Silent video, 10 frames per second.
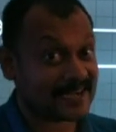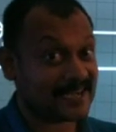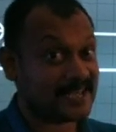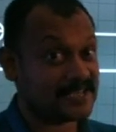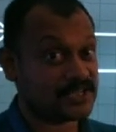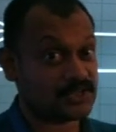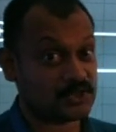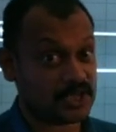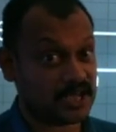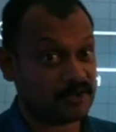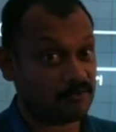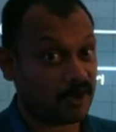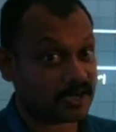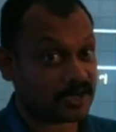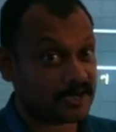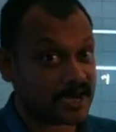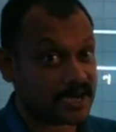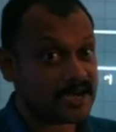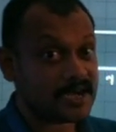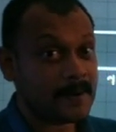agency. Work
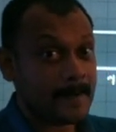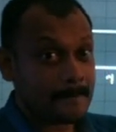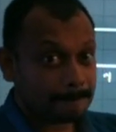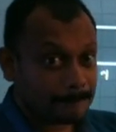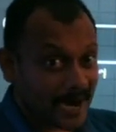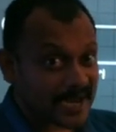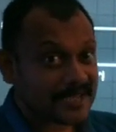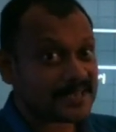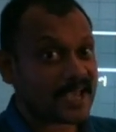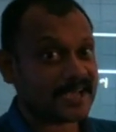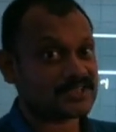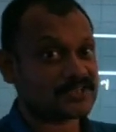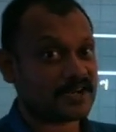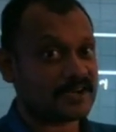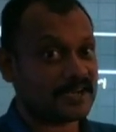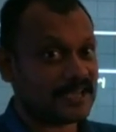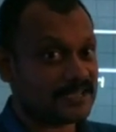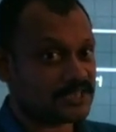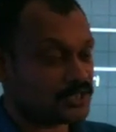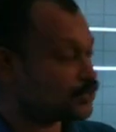done by the external
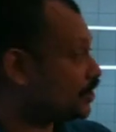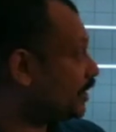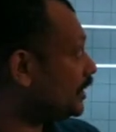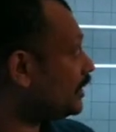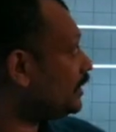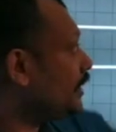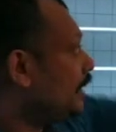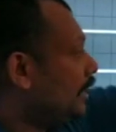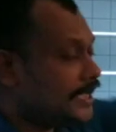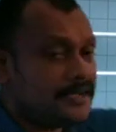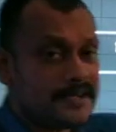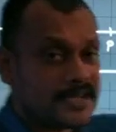agency in